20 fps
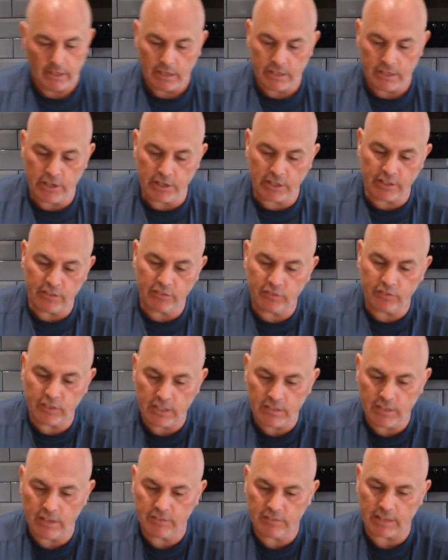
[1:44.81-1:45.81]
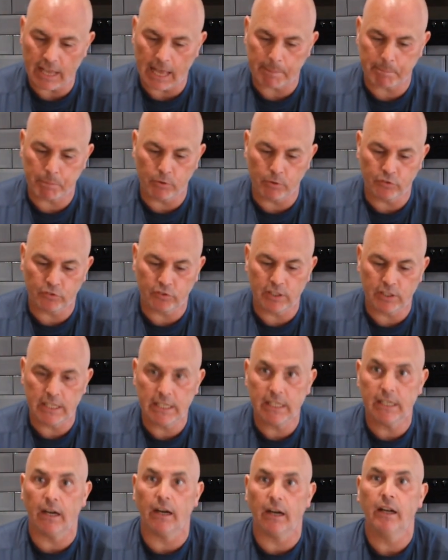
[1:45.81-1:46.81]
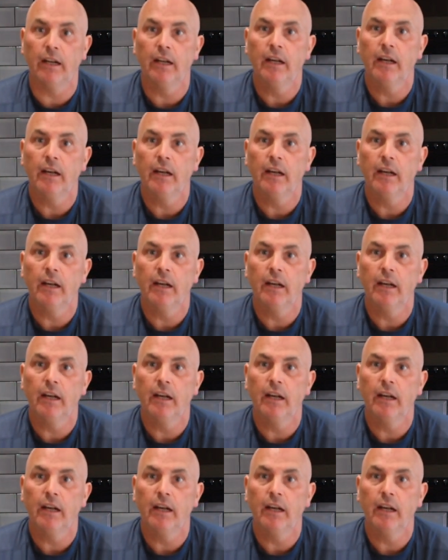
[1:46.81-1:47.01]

You can see these apples here,